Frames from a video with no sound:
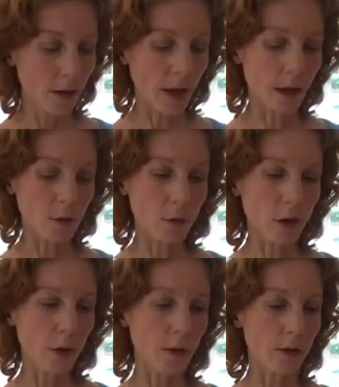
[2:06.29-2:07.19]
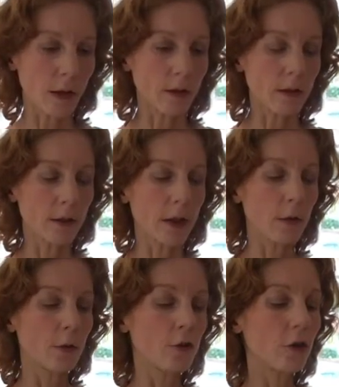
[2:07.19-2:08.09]
That all goes in.
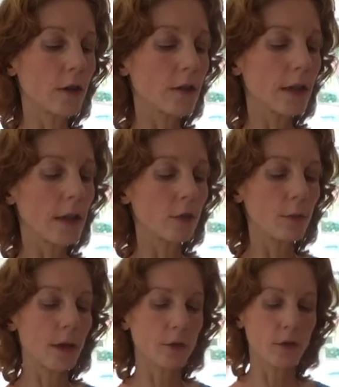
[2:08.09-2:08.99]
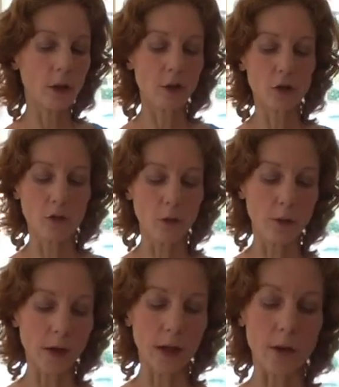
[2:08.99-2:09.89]
Now for just a little bit of additional
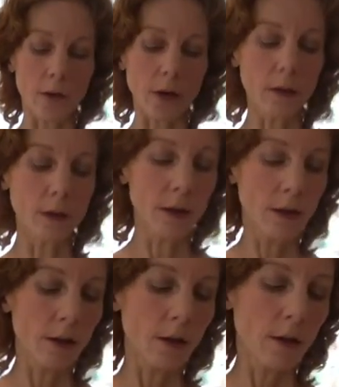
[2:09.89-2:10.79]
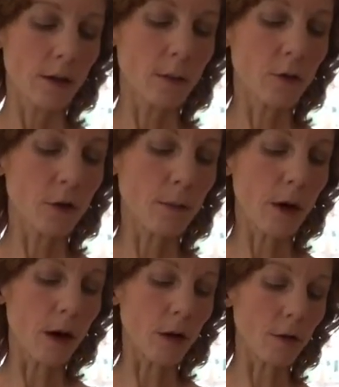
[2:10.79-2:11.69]
flavour, some
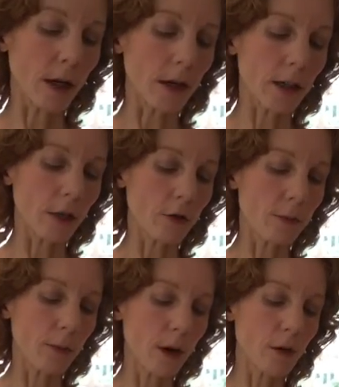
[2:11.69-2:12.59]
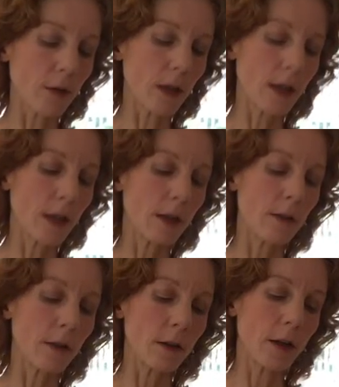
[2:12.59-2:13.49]
tamari. Now tamari
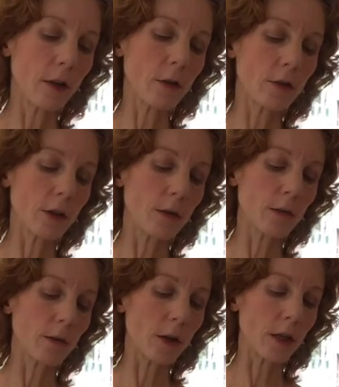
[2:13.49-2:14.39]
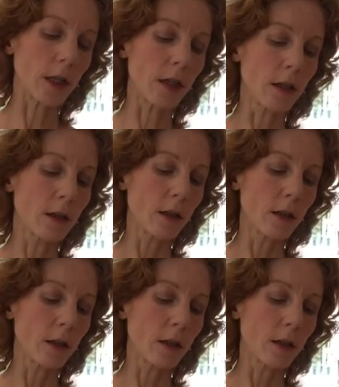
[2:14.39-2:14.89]
is gluten-free